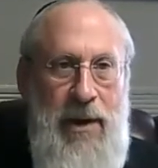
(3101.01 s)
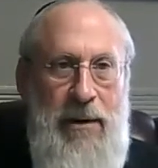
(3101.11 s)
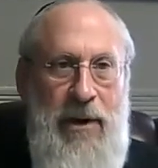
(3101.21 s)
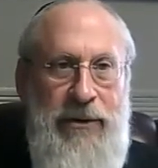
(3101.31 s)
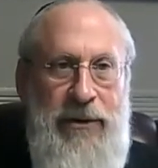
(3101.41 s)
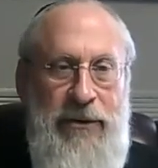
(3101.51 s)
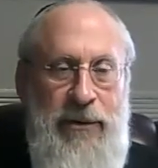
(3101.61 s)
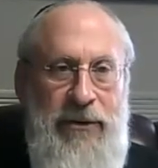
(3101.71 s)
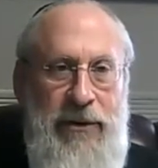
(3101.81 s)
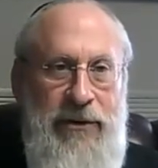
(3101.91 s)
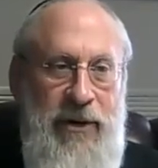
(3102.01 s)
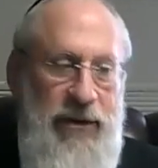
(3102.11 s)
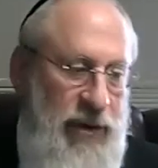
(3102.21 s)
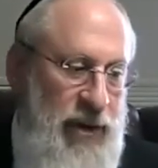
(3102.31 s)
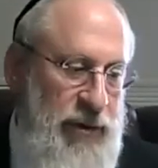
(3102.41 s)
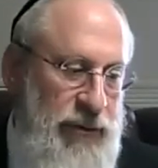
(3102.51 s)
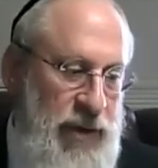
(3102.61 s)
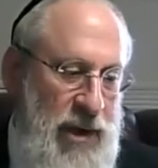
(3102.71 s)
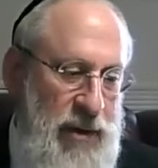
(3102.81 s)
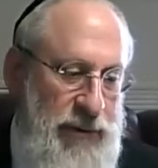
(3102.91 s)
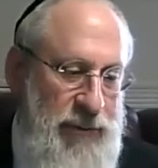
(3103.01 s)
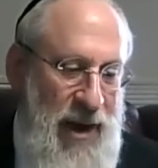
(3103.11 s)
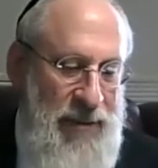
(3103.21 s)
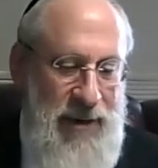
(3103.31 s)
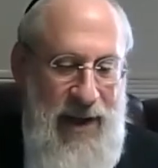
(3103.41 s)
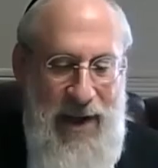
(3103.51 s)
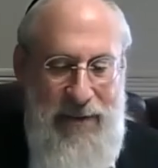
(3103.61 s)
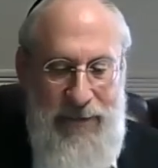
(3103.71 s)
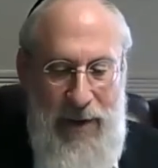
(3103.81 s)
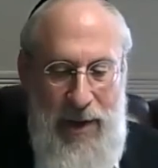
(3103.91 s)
because of this reason, the CRC in Chicago is machmir to have